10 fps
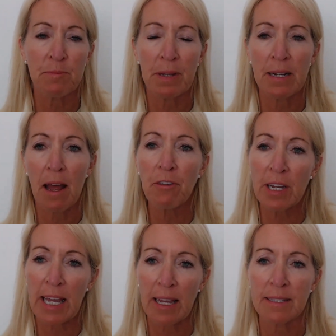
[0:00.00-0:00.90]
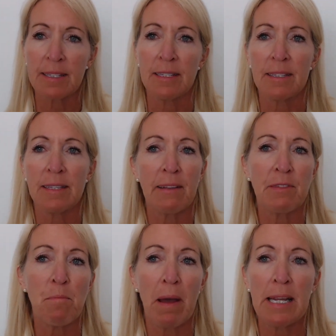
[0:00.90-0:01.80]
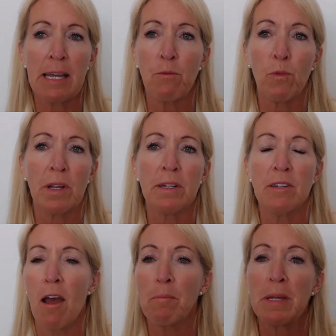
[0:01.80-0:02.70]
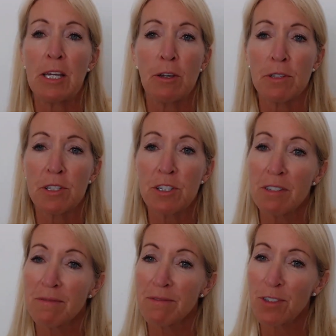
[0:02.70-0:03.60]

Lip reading: but in other cases, that the money would not be used